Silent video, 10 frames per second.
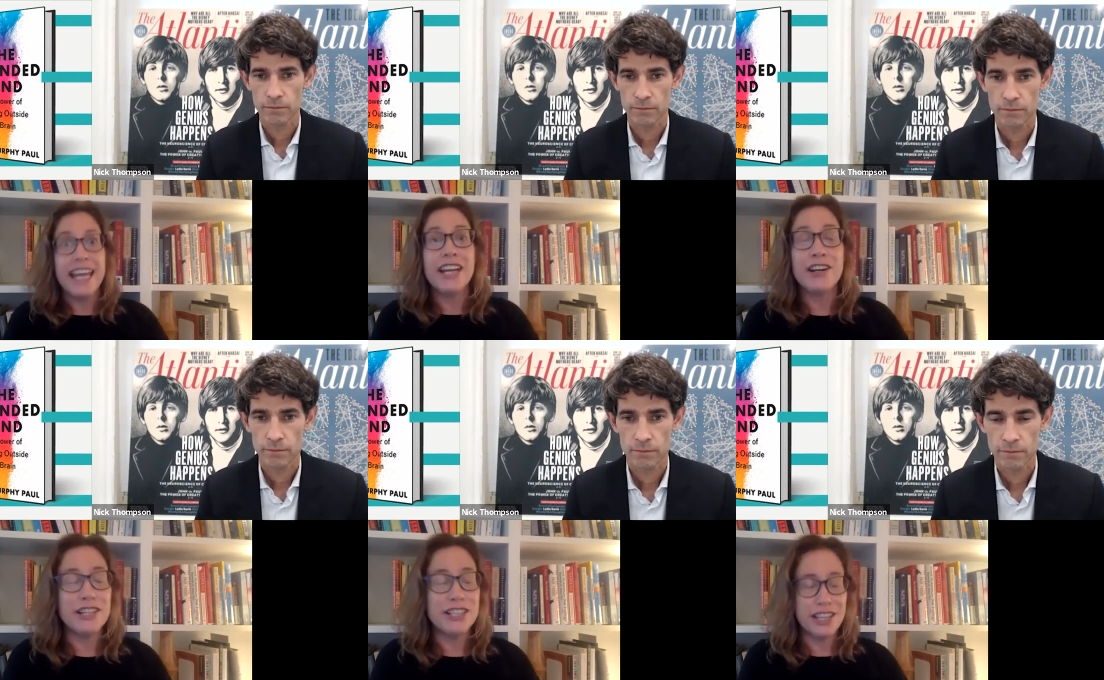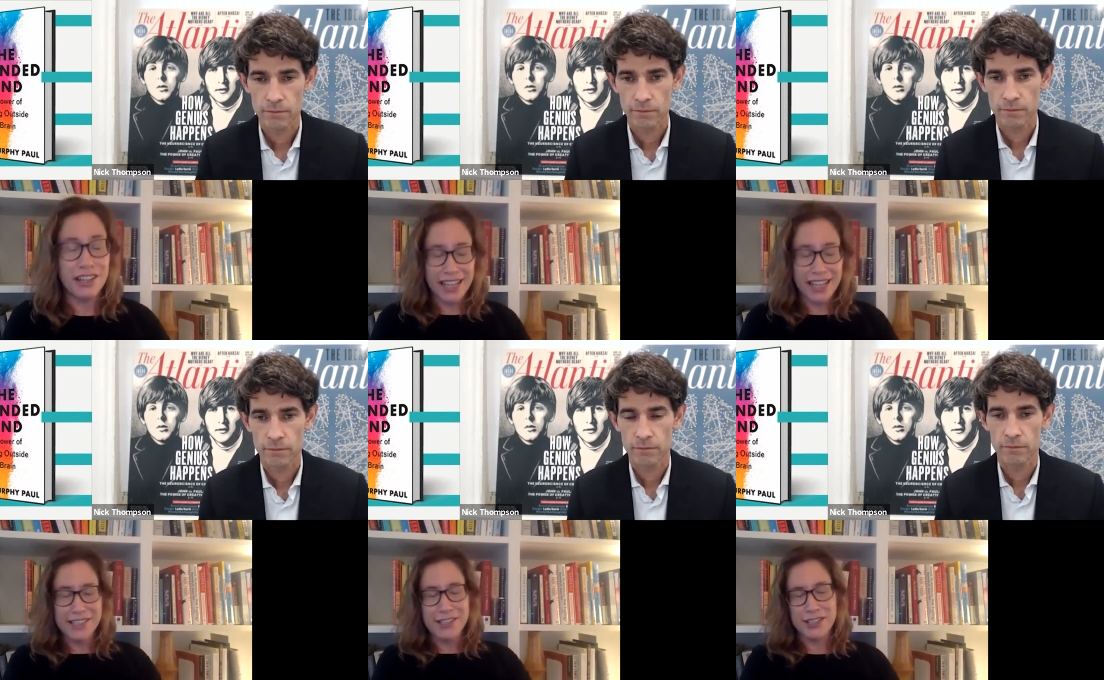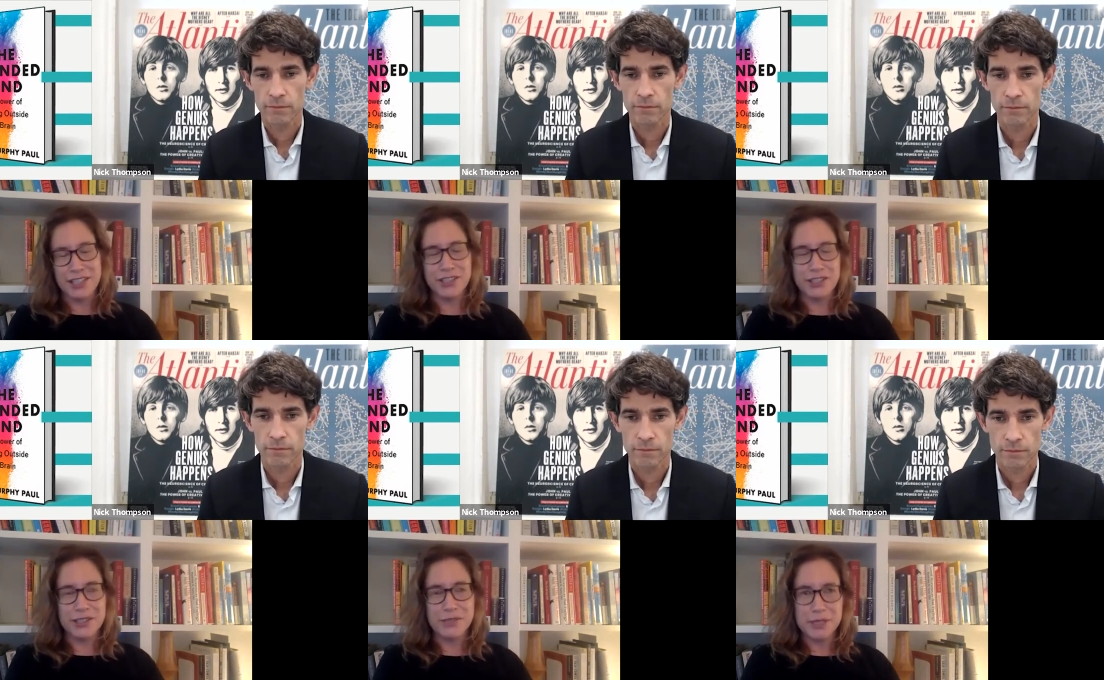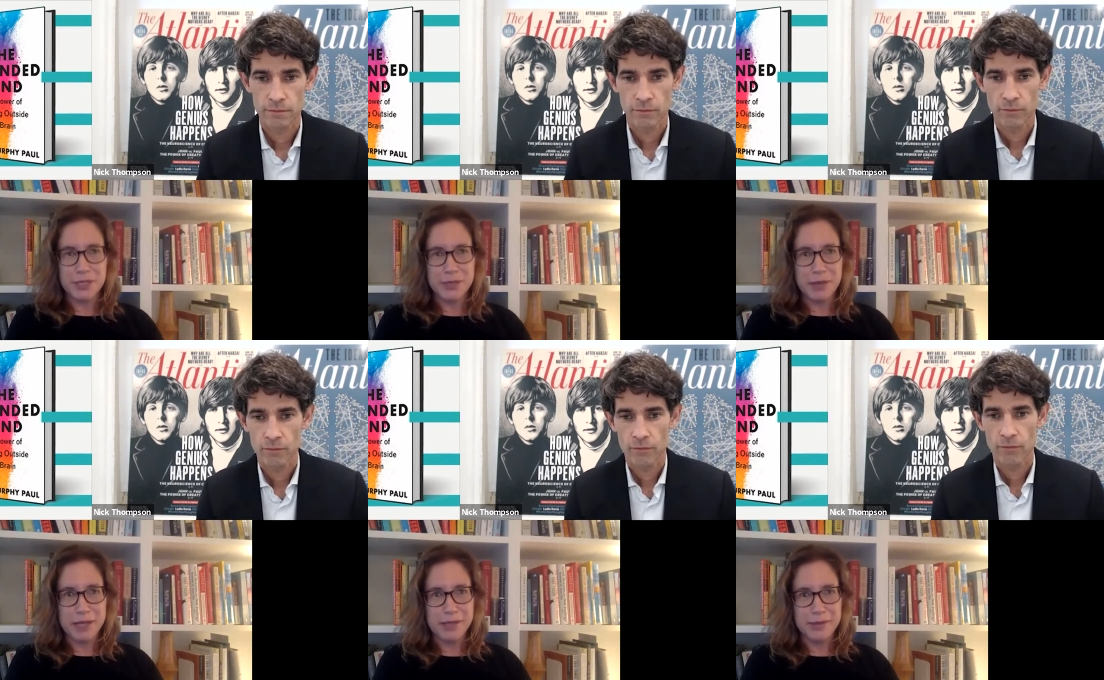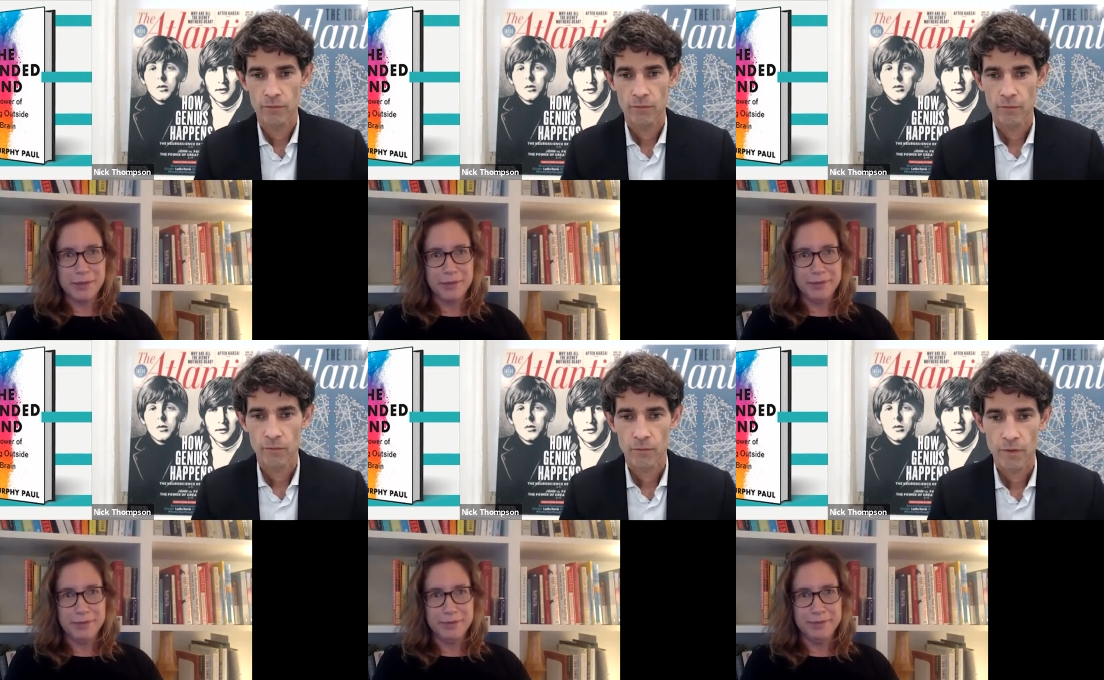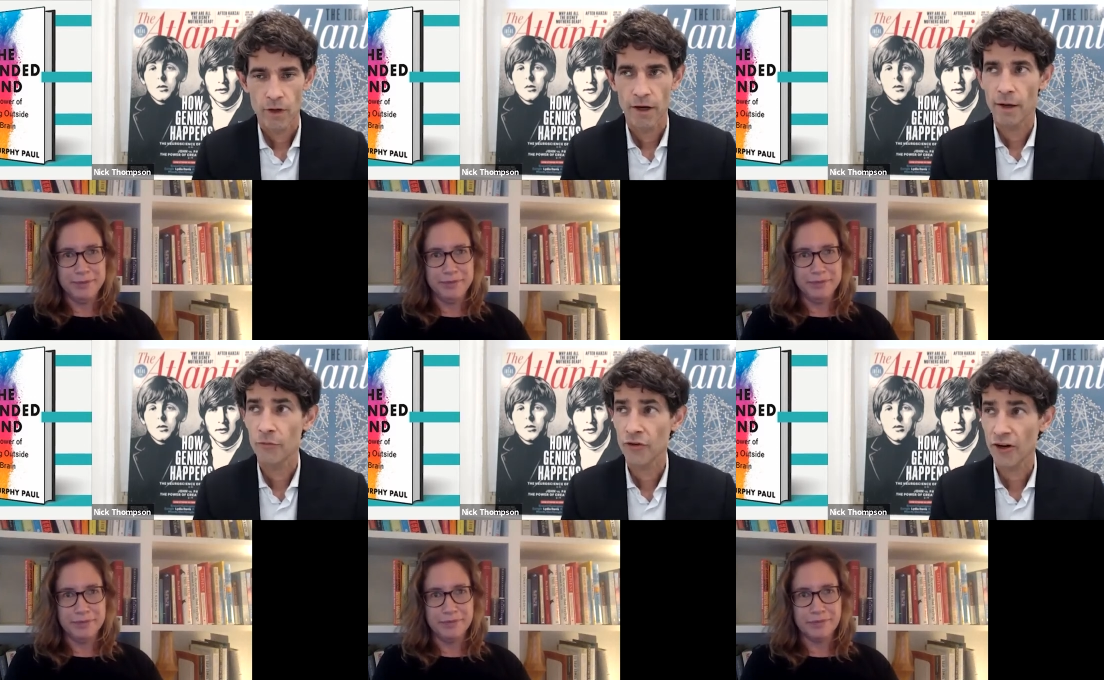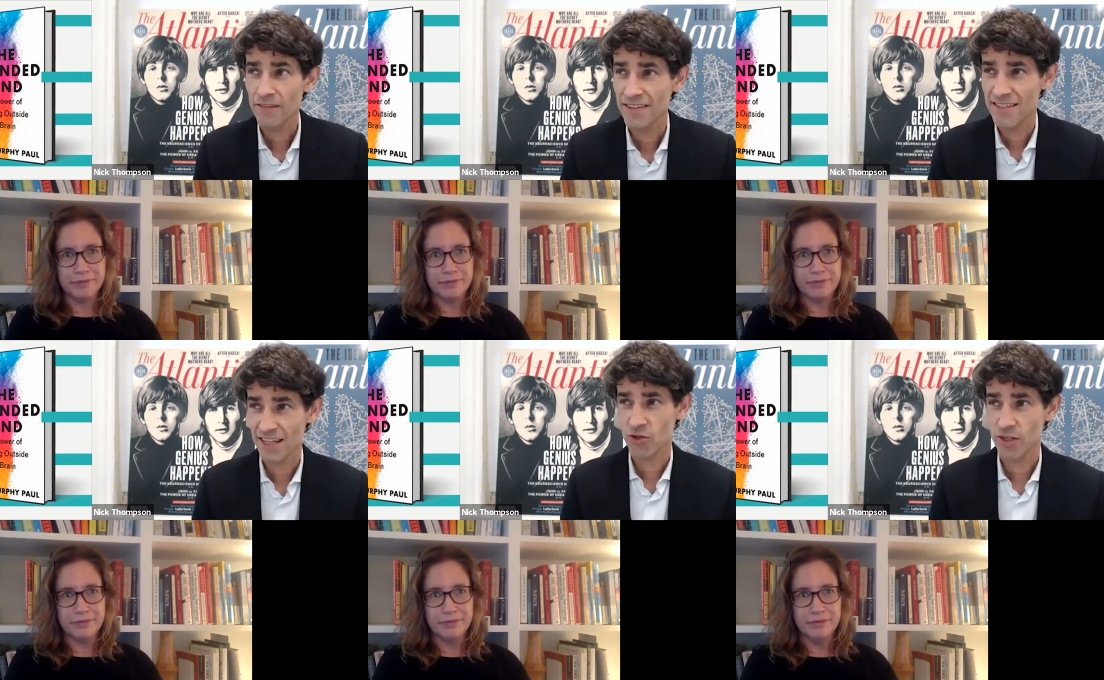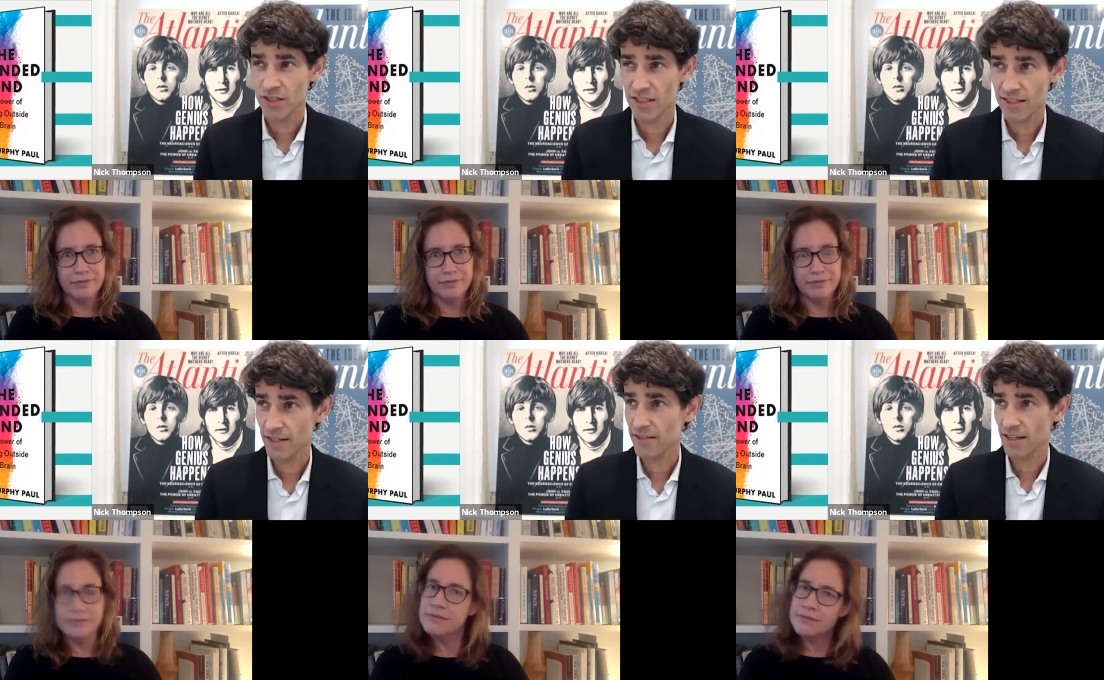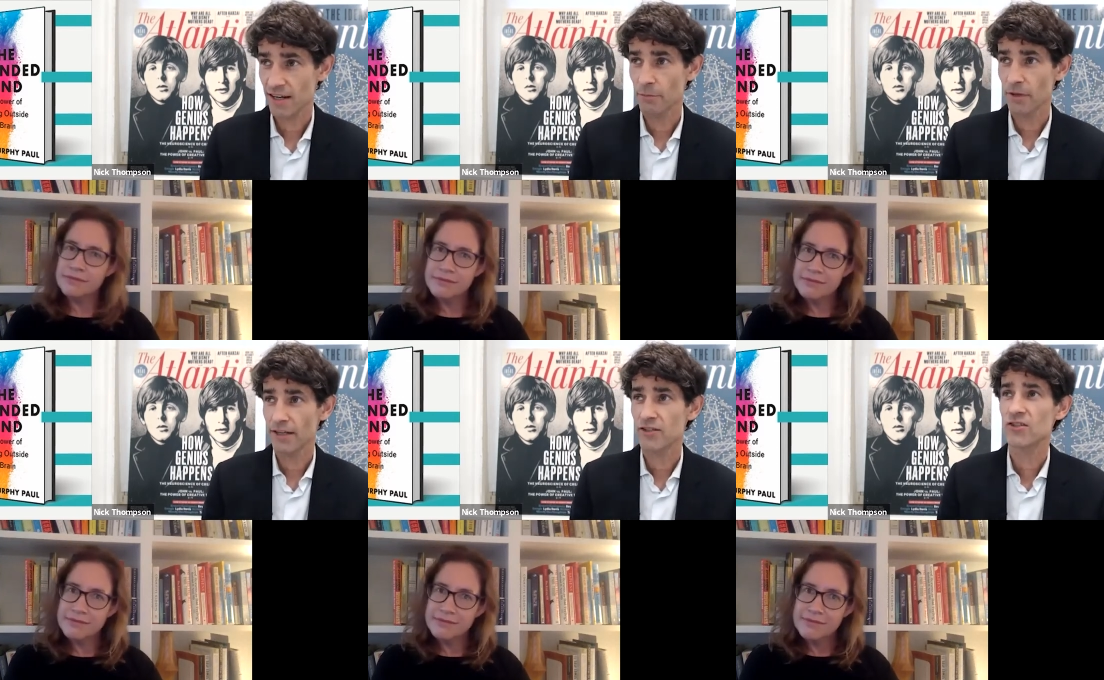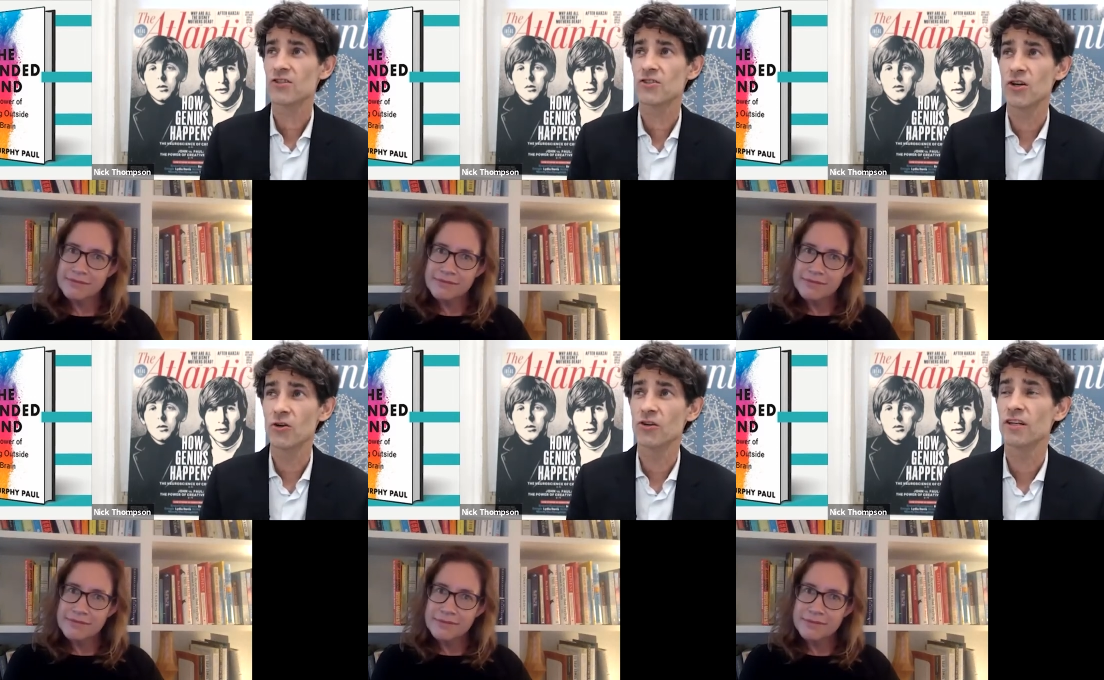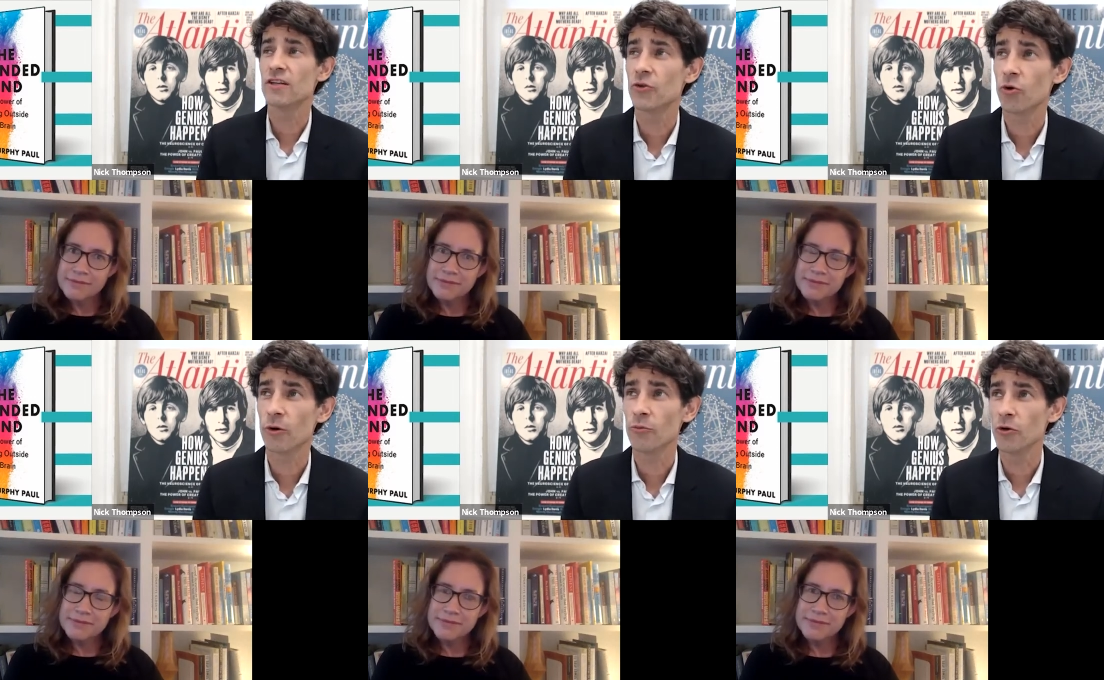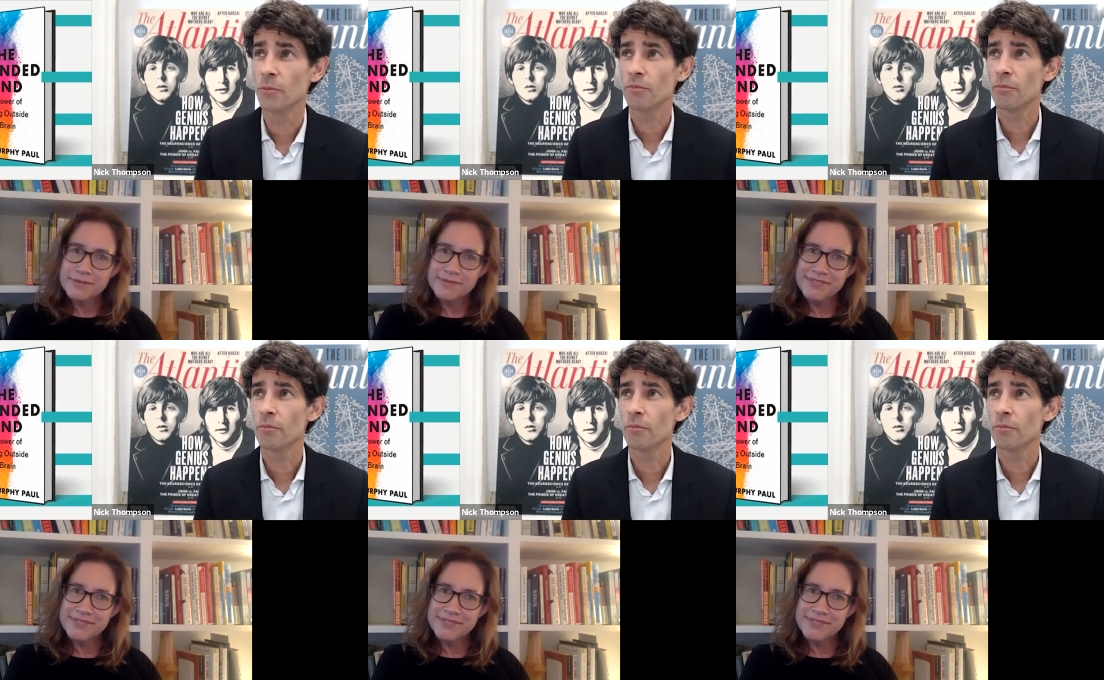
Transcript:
Speaker 1: and encouraging our kids to gesture as much as possible. All
Speaker 2: right. I'm sorry if this next question sounds like I'm like stoned in a dorm room,